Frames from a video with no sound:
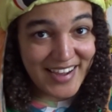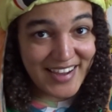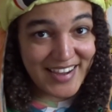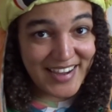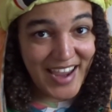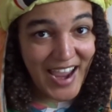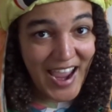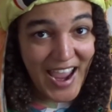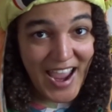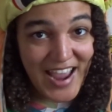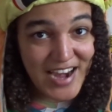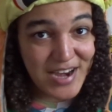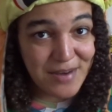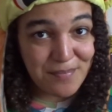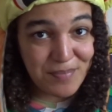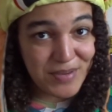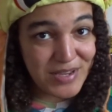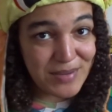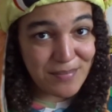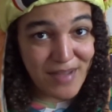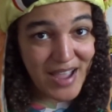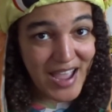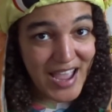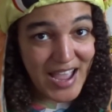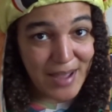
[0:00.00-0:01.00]
can't
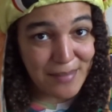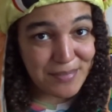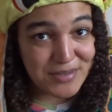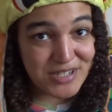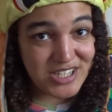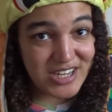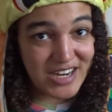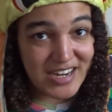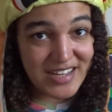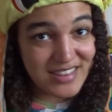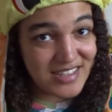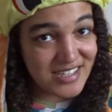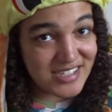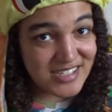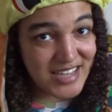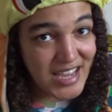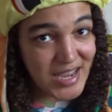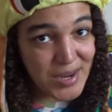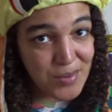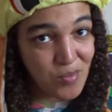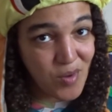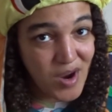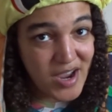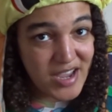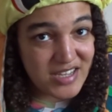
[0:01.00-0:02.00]
be mapped in the
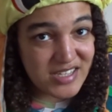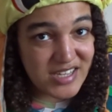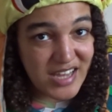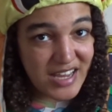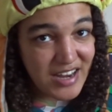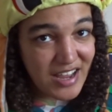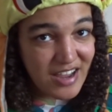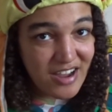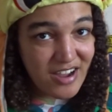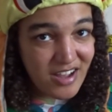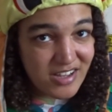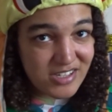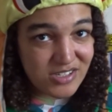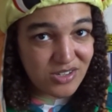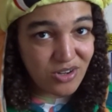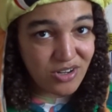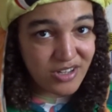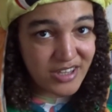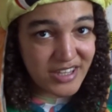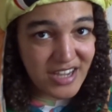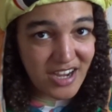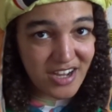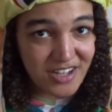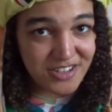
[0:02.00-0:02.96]
same way as all the